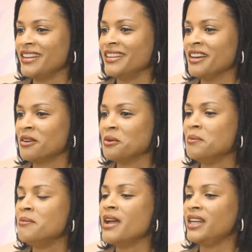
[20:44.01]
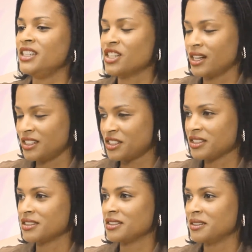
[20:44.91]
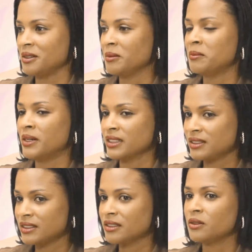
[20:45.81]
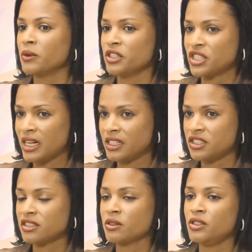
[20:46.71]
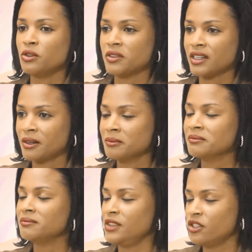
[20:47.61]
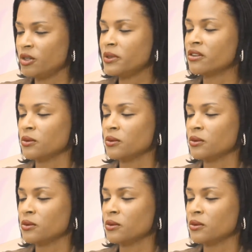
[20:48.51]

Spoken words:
there are many challenges. But with challenges, when you overcome, you reap your